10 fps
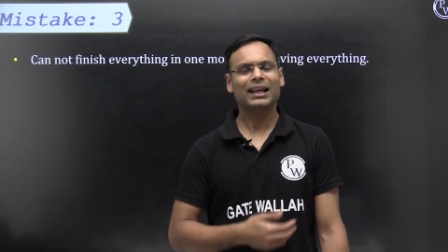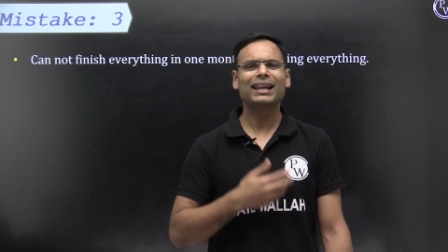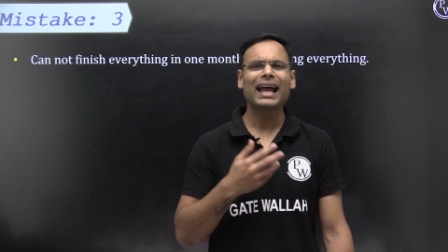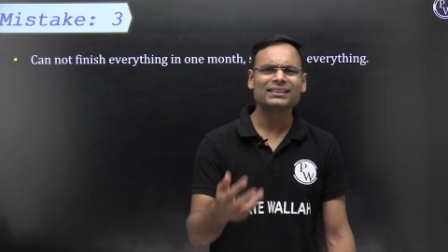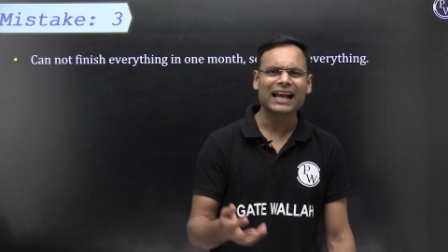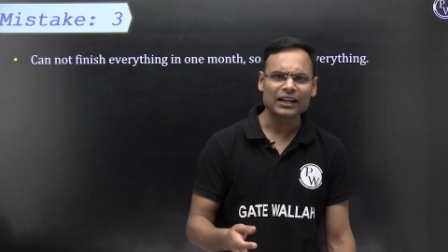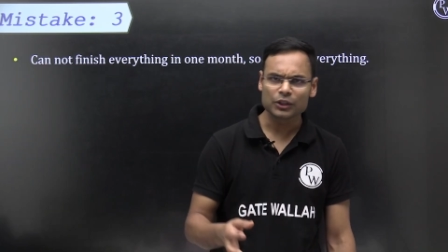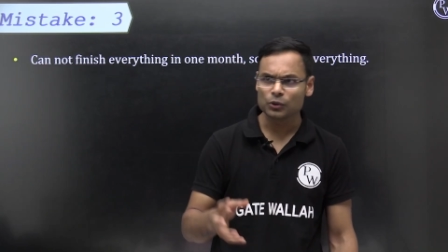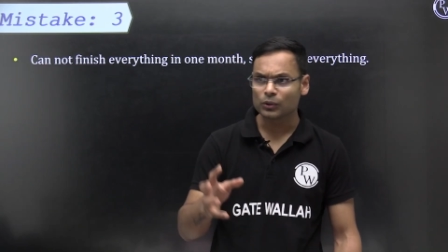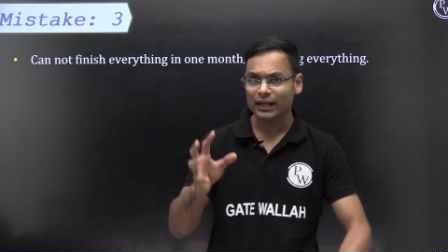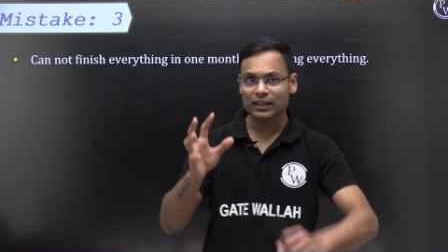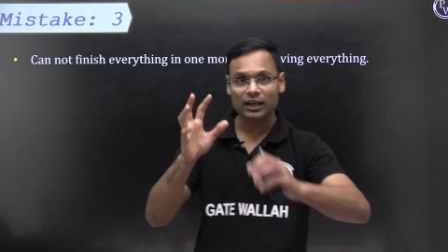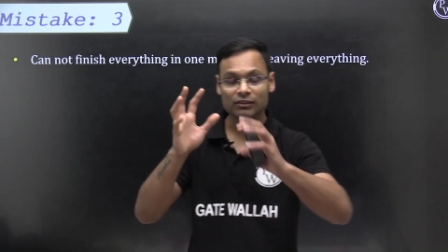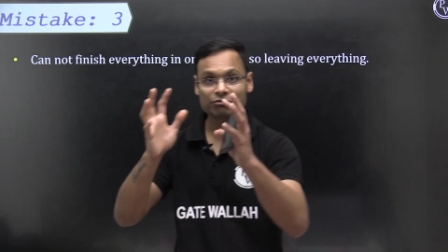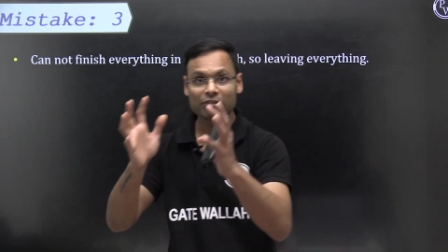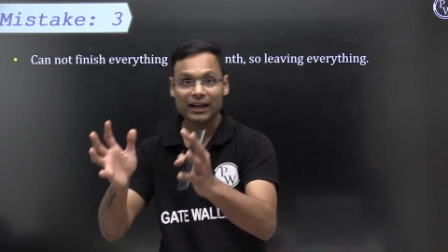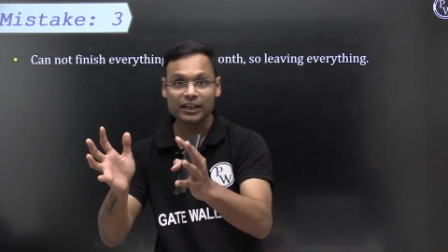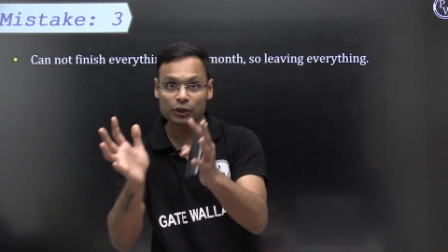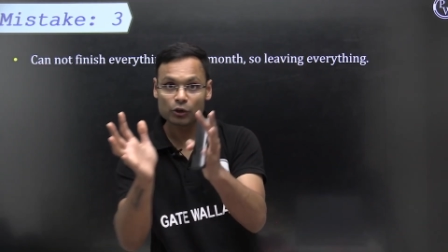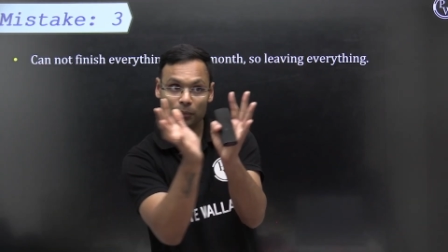like that you can
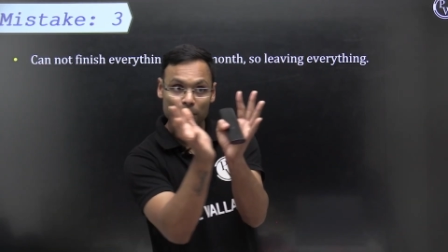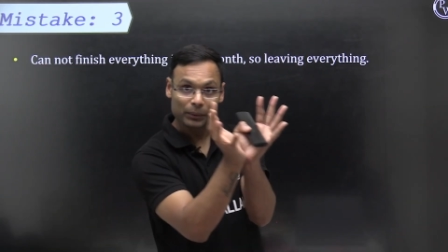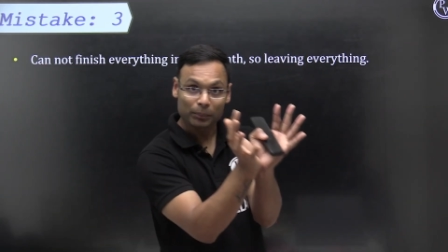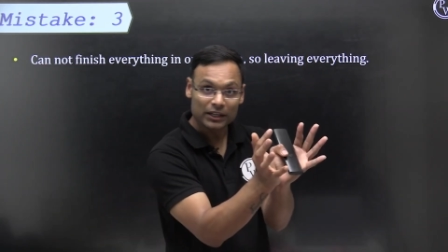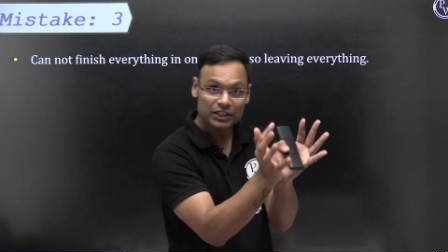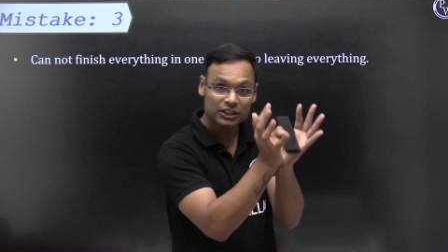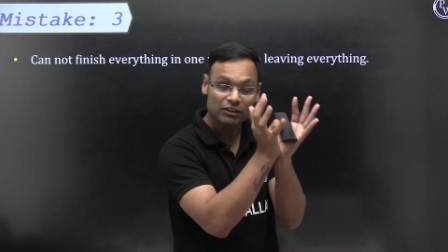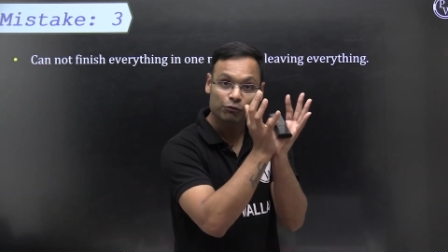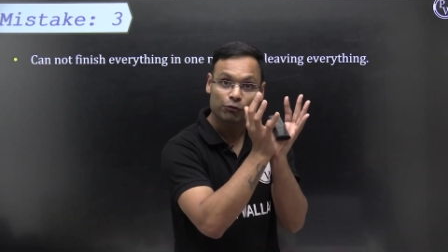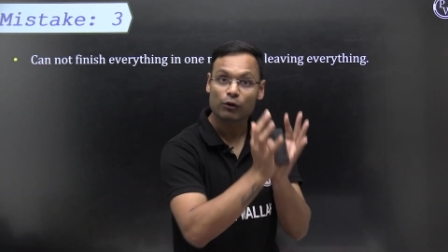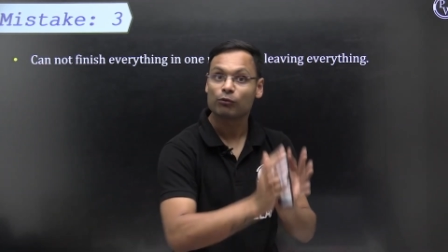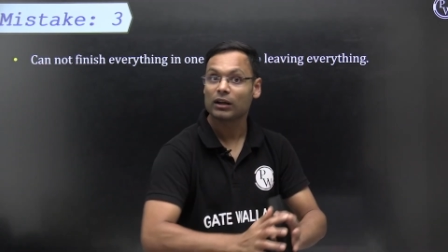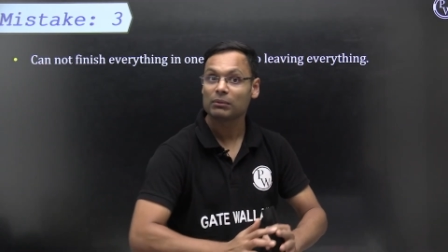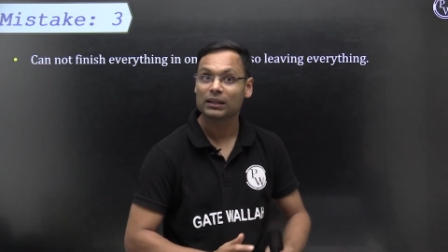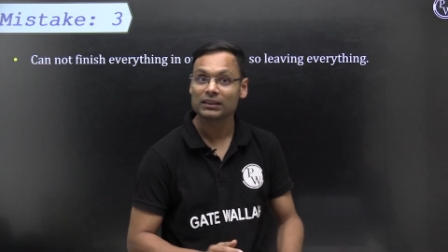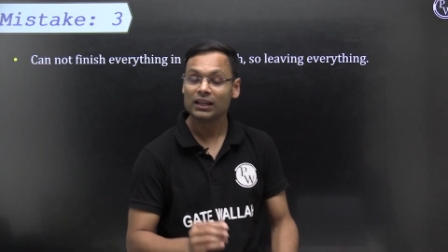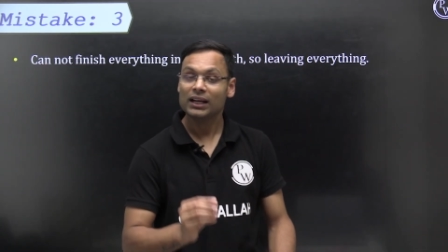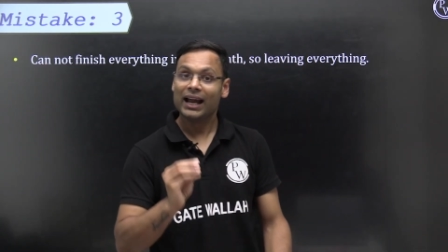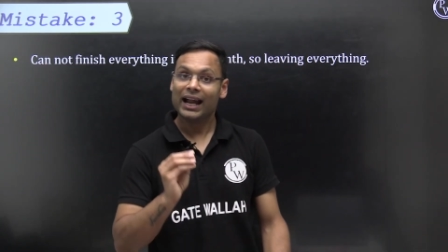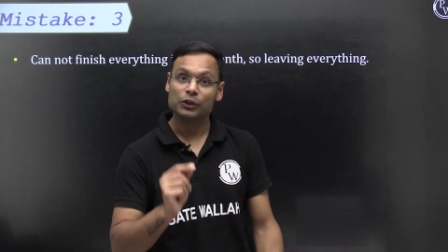confine your preparation for one month
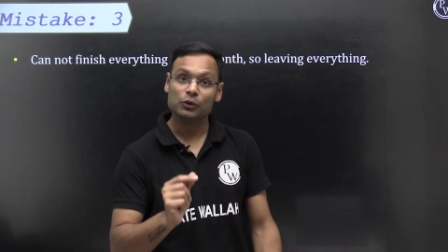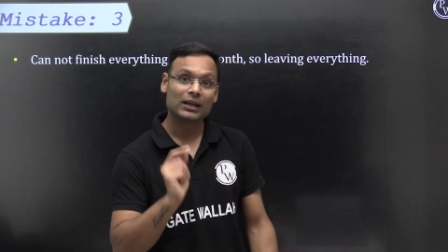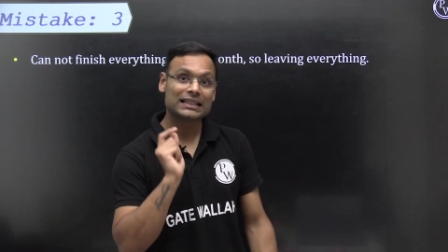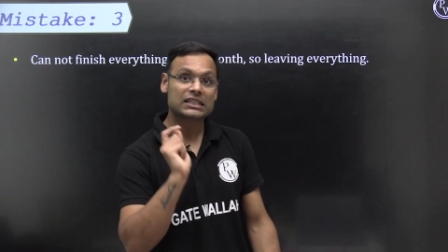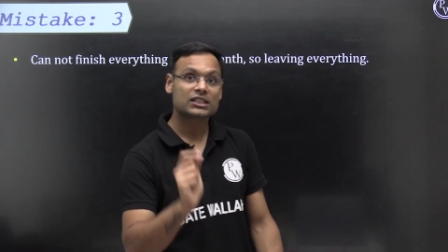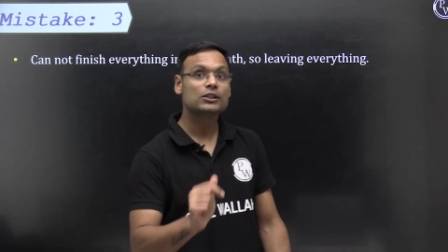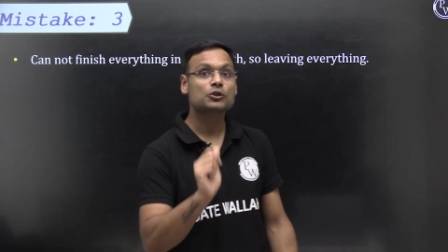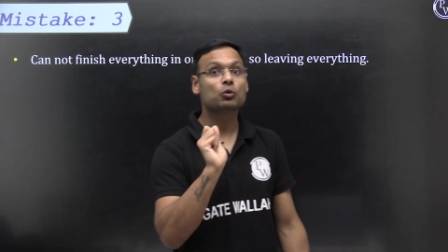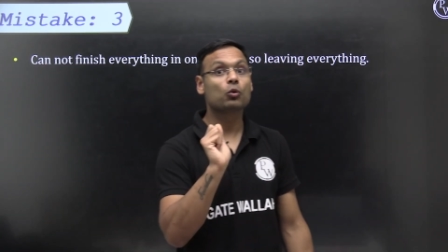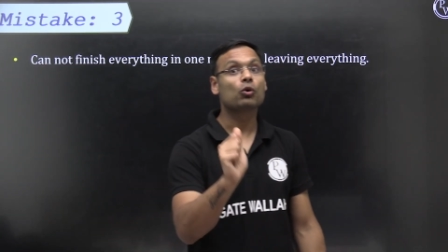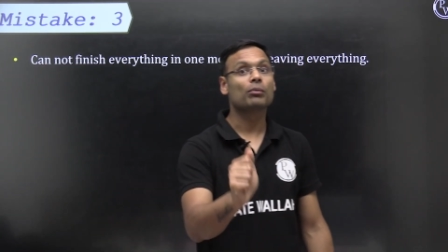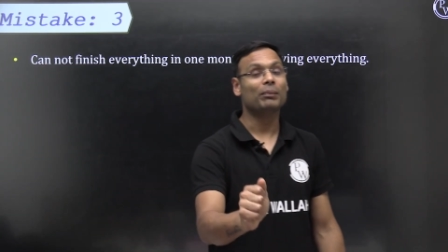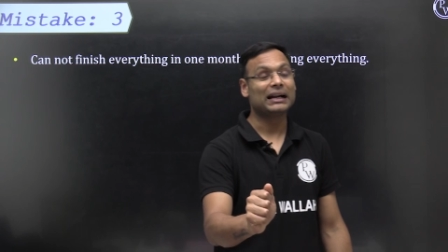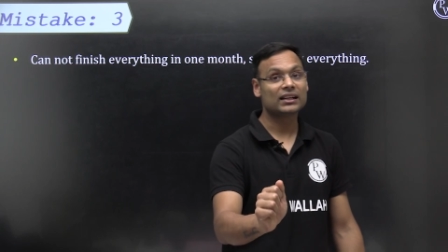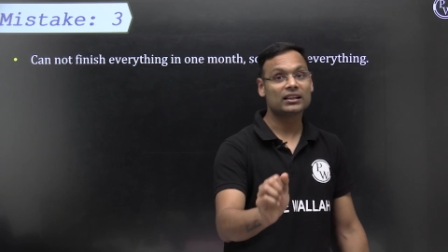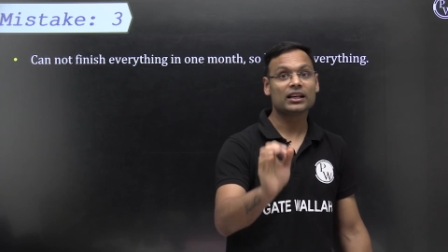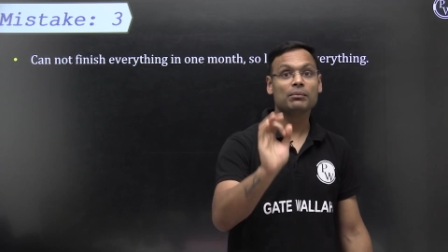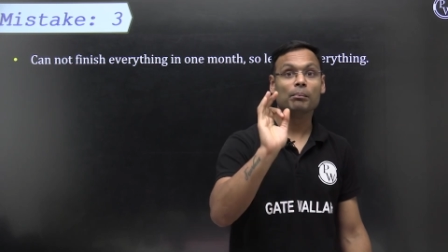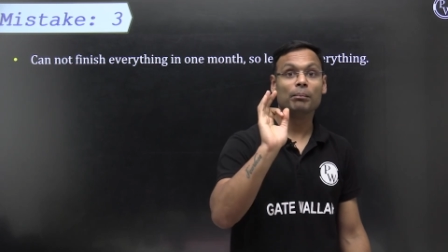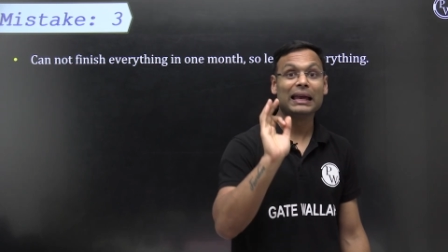and you can still score better
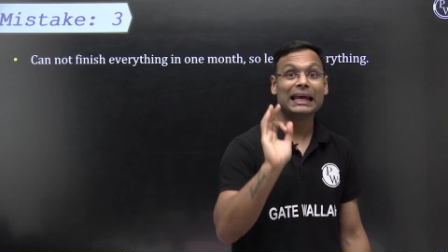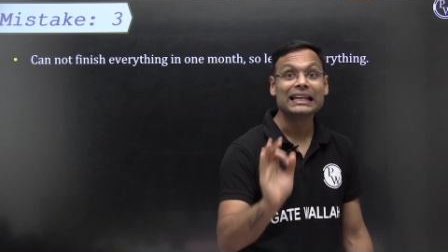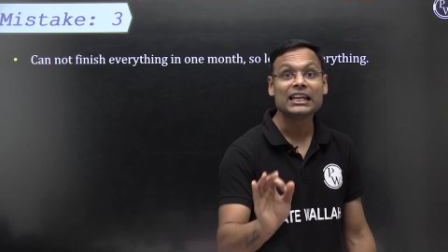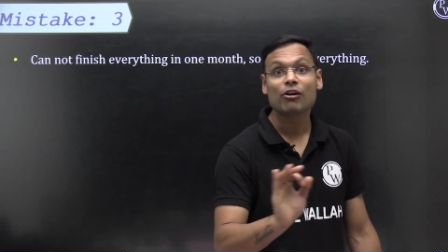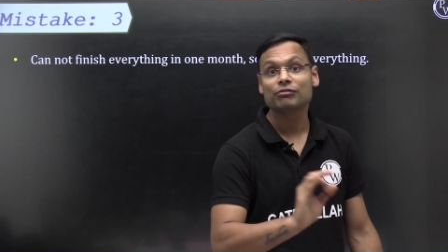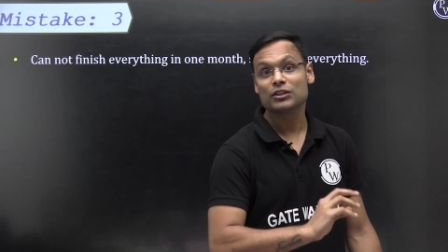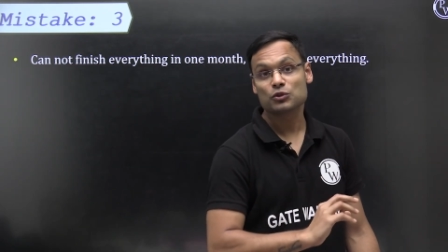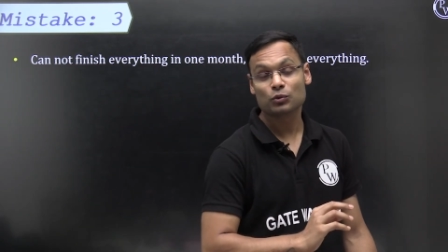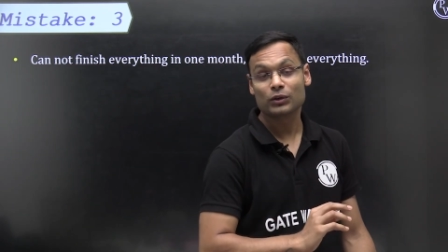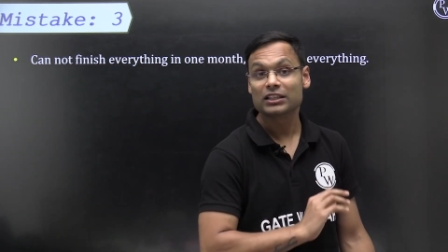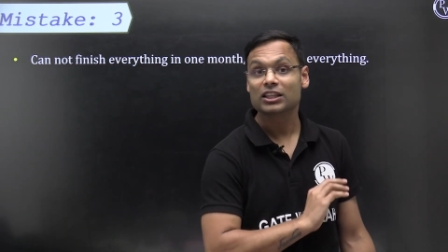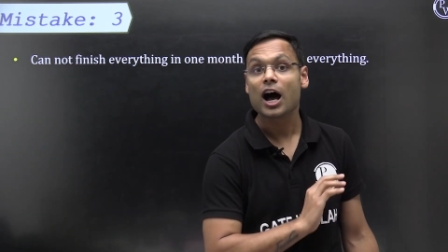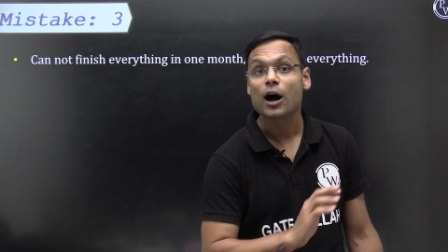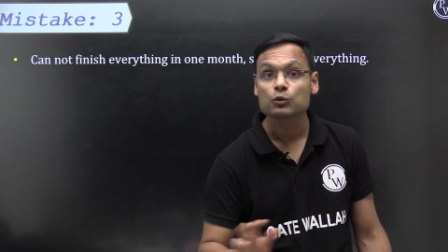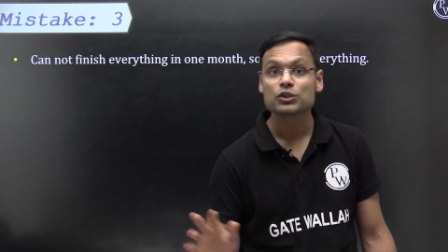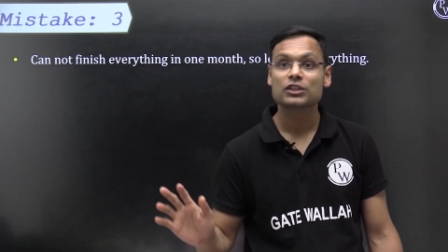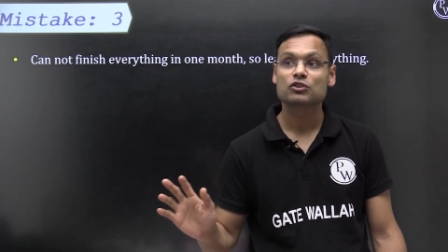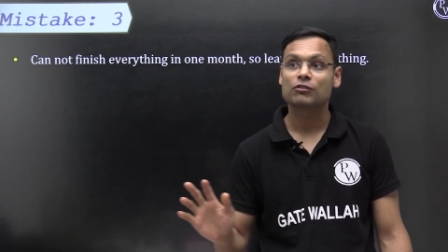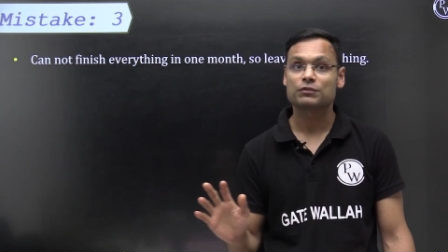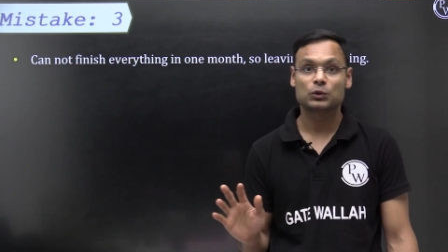than many of the student
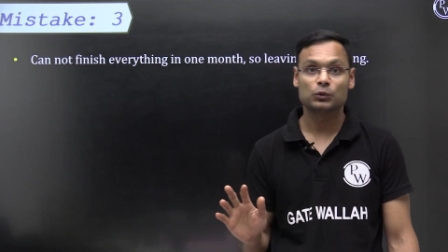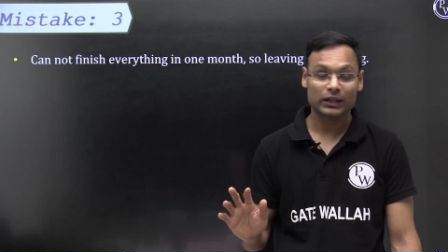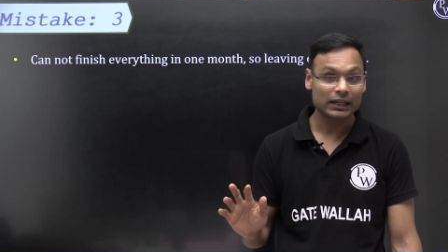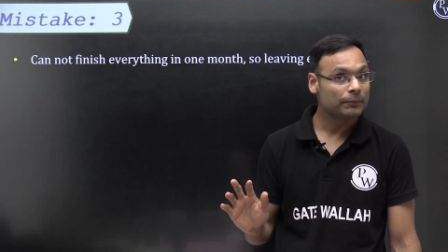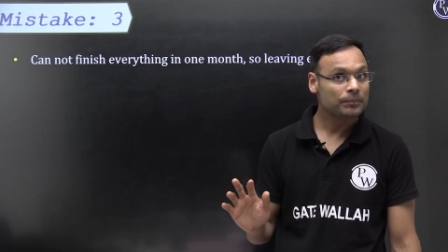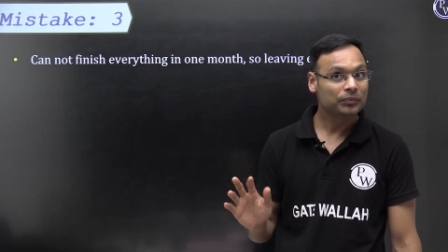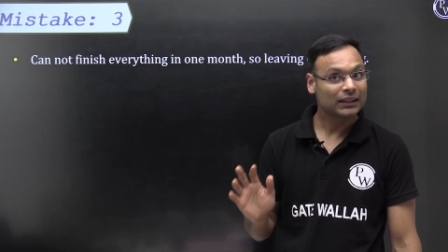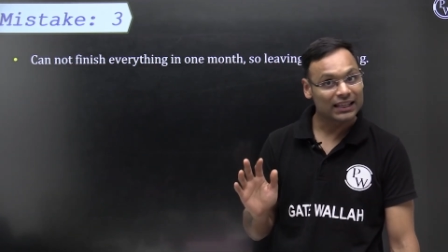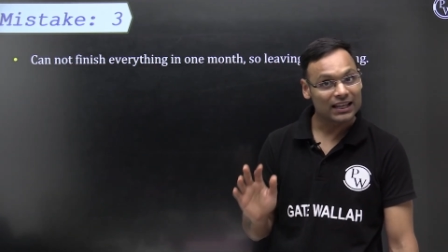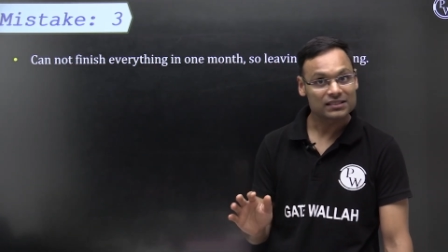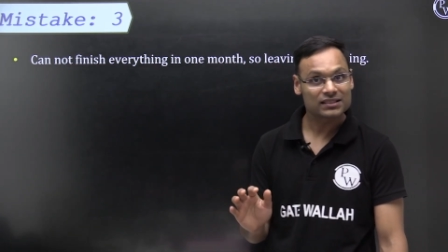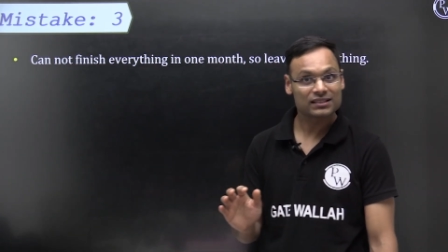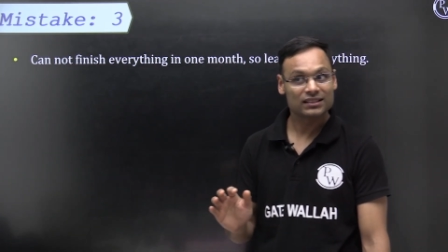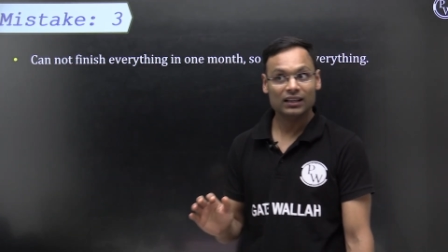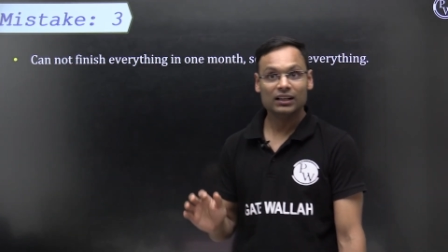thousands of student yes